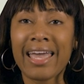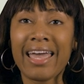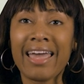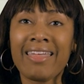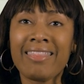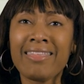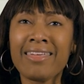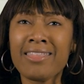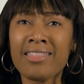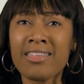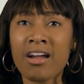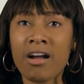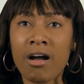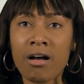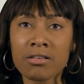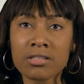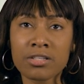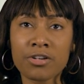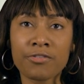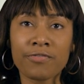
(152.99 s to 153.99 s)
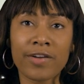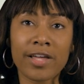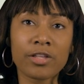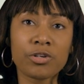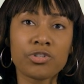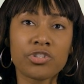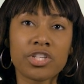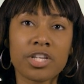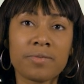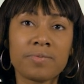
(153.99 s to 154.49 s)
And then there are also
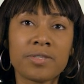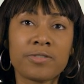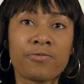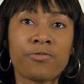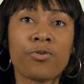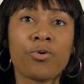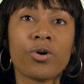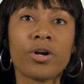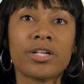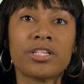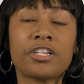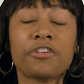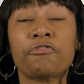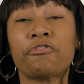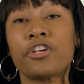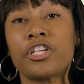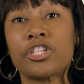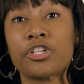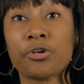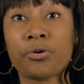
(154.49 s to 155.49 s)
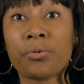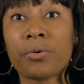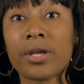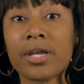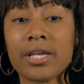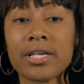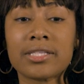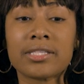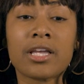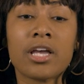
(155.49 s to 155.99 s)
fellowships for different
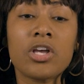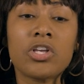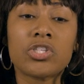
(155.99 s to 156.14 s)
degrees.